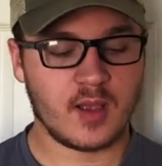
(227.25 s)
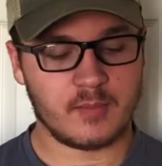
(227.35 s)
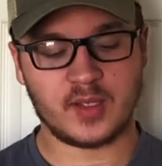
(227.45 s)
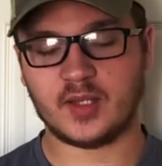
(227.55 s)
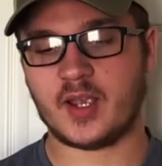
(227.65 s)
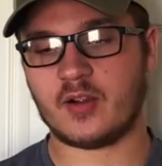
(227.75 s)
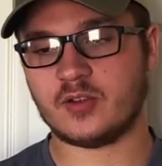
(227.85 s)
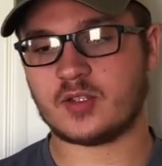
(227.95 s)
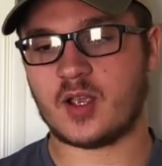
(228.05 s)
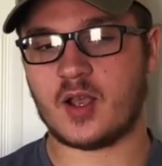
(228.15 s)
Mid
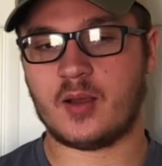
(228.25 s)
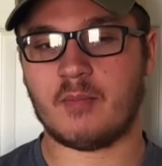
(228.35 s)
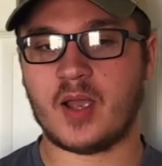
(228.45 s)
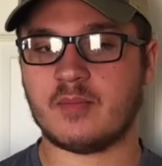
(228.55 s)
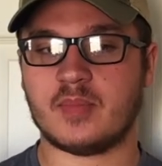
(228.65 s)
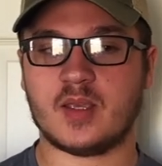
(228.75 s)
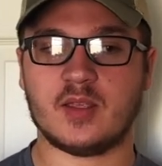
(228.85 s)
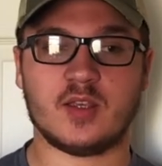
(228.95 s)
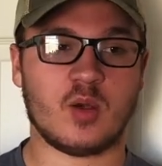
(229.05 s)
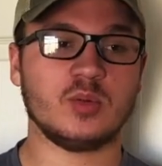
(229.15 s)
layers um, might be
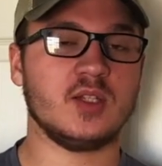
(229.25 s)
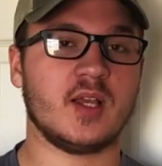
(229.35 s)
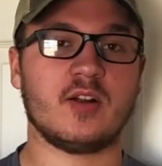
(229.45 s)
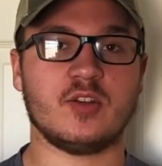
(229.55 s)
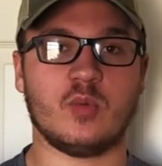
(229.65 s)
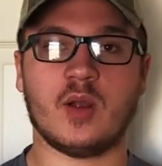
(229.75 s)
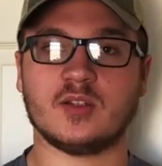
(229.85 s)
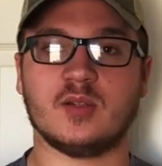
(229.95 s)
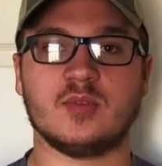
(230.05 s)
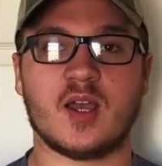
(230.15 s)
the only layer you wear
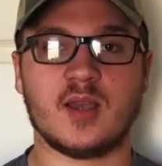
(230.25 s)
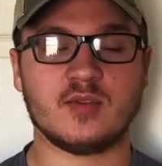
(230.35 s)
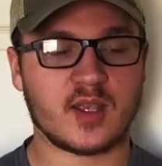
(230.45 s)
sometimes.